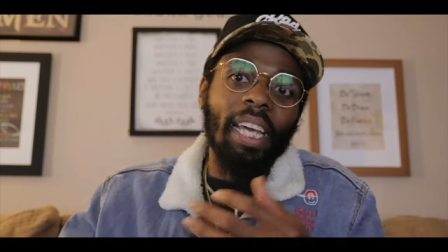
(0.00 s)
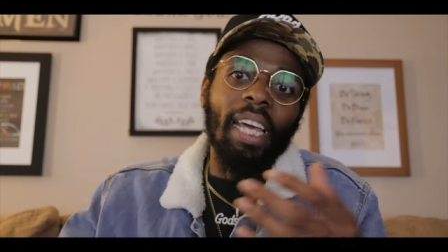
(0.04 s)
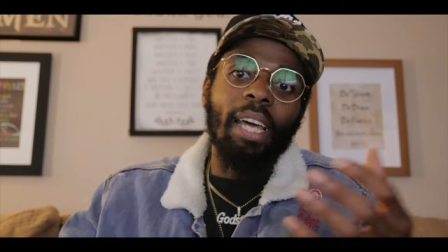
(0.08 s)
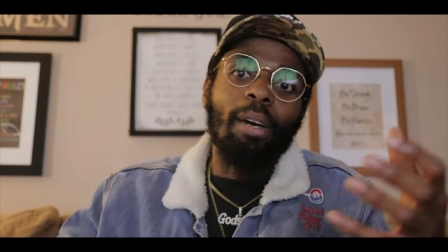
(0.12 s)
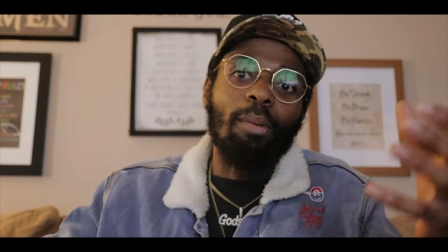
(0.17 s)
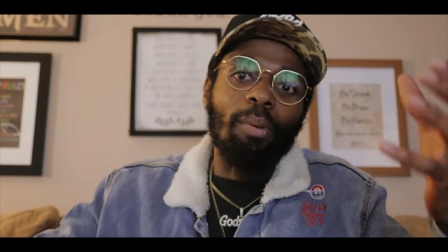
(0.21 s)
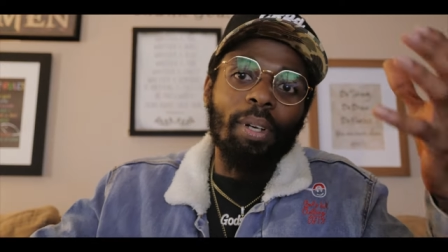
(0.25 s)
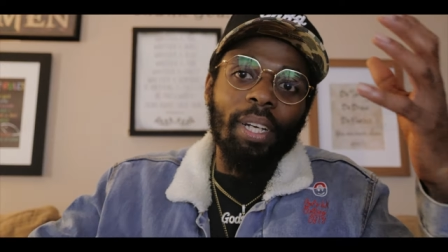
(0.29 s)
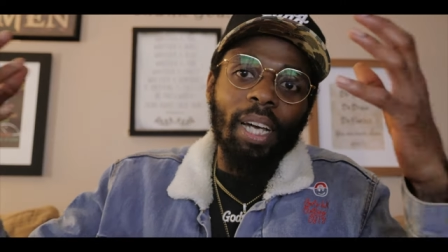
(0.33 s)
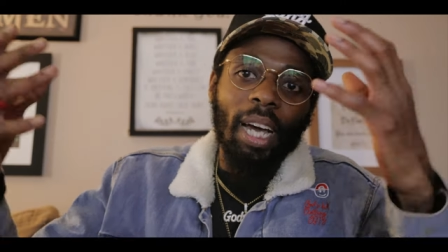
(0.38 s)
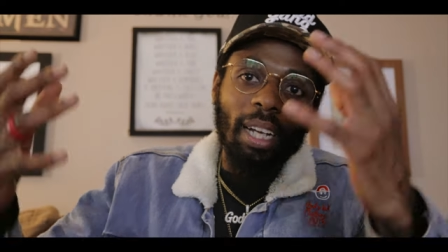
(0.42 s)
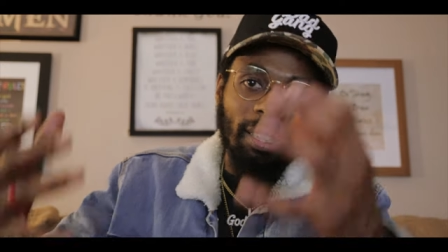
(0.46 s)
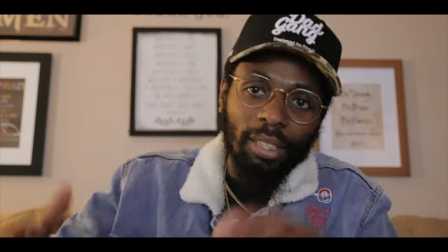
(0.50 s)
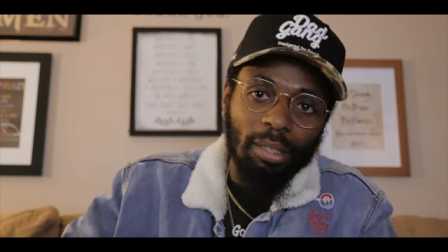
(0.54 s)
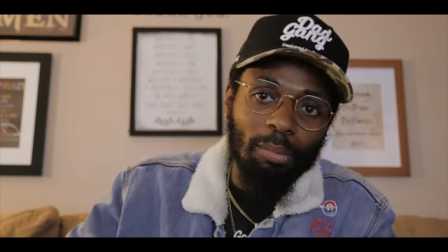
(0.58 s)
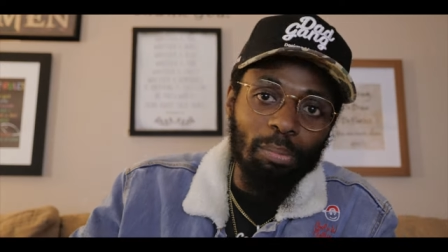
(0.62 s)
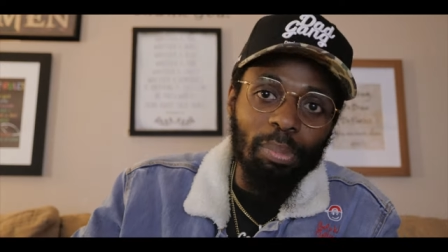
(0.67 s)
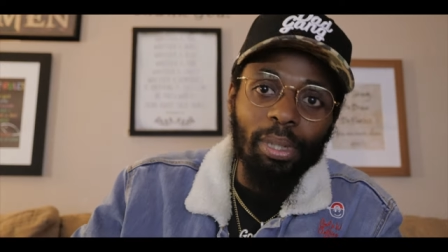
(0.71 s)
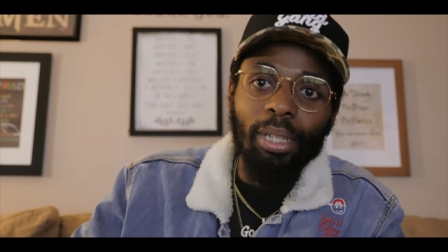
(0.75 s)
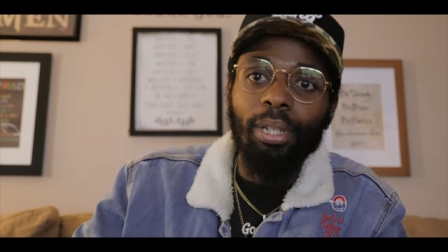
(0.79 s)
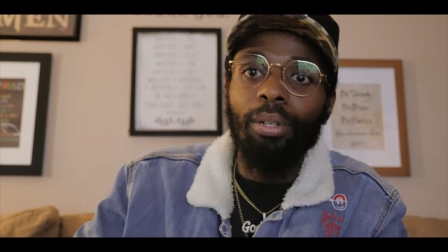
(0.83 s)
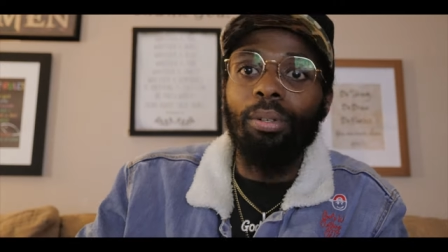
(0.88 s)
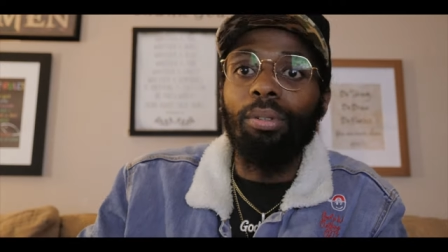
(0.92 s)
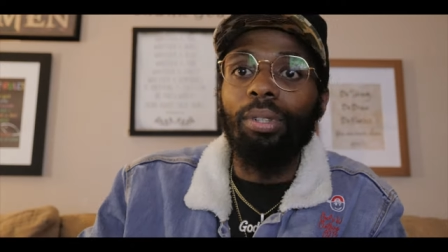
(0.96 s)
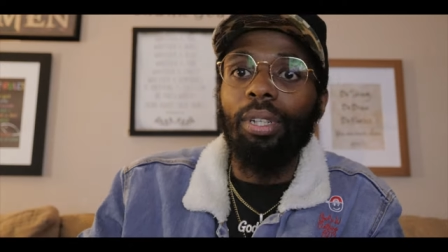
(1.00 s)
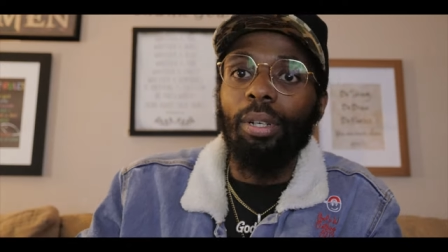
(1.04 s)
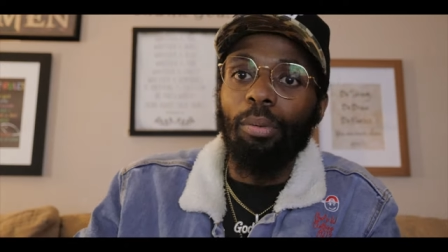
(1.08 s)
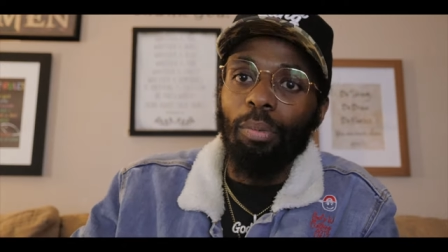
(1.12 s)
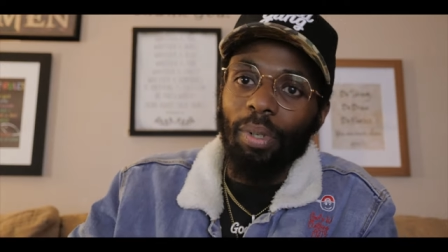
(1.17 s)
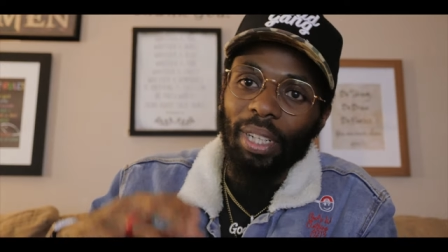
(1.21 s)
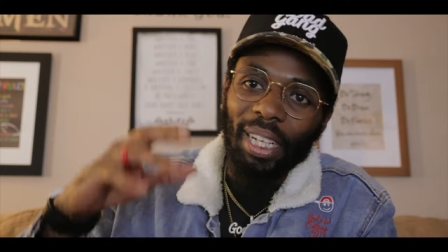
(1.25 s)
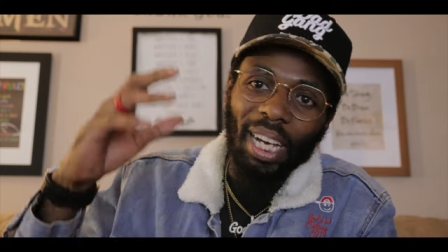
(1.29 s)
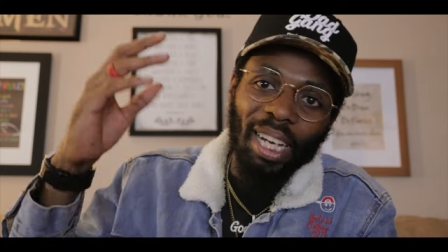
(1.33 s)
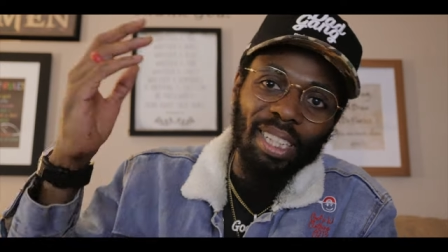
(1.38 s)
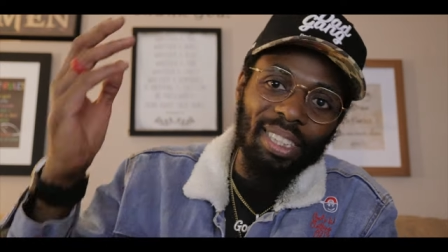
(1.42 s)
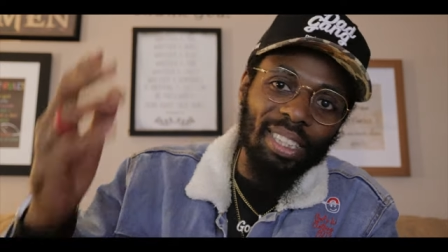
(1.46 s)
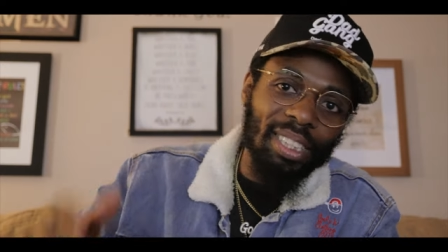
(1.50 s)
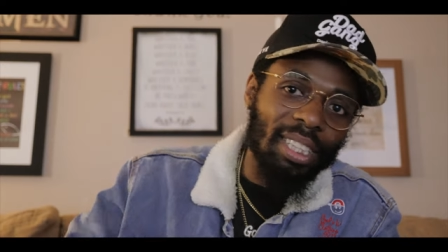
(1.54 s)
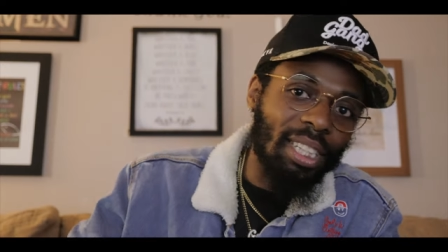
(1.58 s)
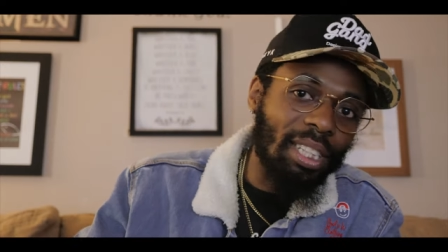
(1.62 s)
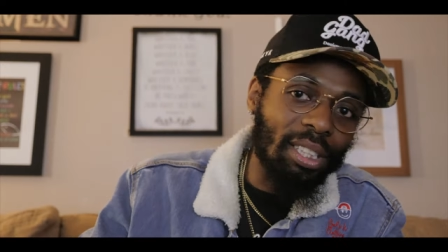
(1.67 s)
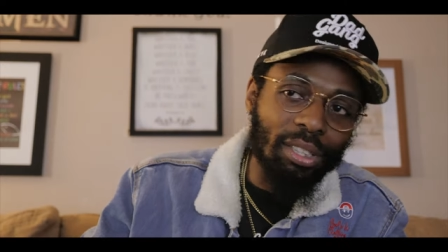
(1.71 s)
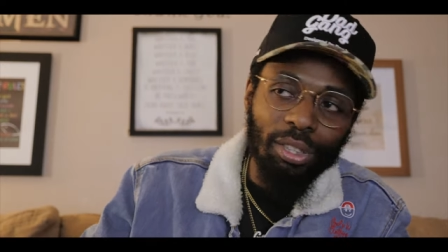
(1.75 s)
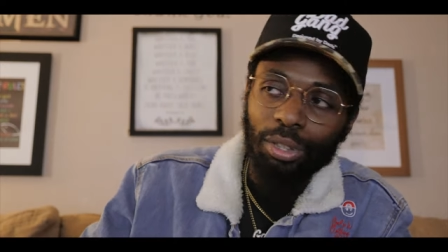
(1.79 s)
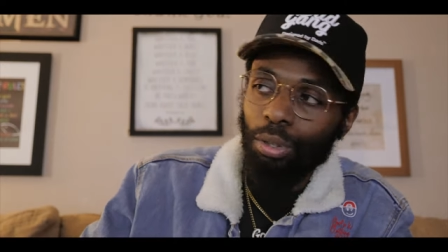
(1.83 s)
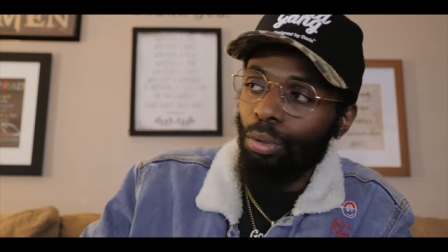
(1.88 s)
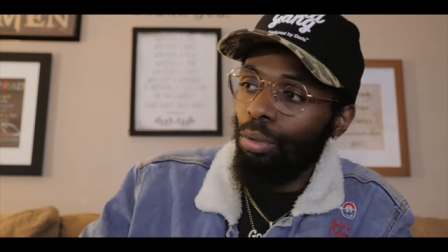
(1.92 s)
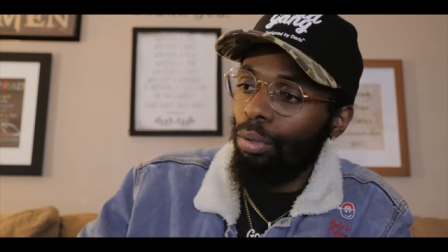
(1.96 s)
and we got to build, and we got to
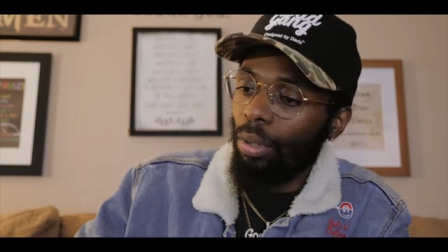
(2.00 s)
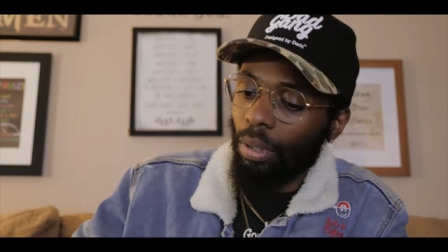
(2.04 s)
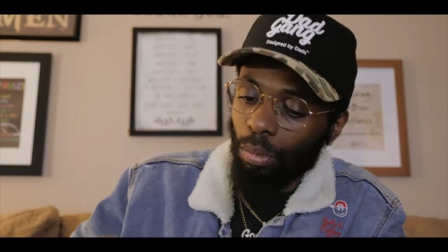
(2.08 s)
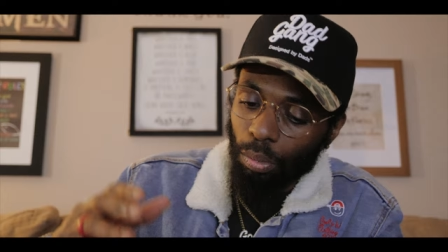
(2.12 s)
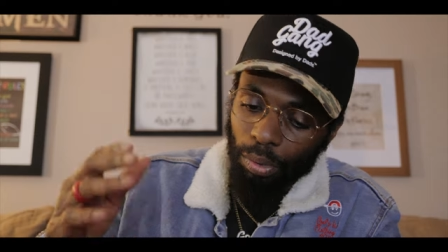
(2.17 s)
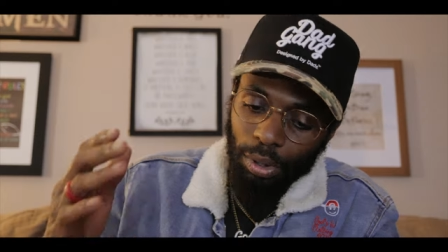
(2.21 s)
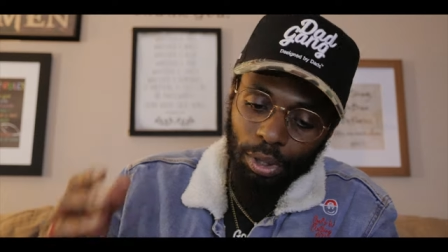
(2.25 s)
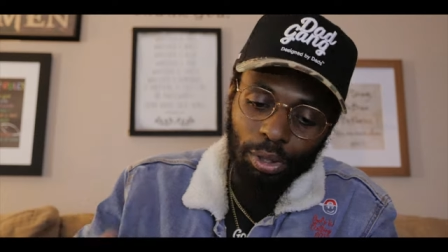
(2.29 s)
get to it.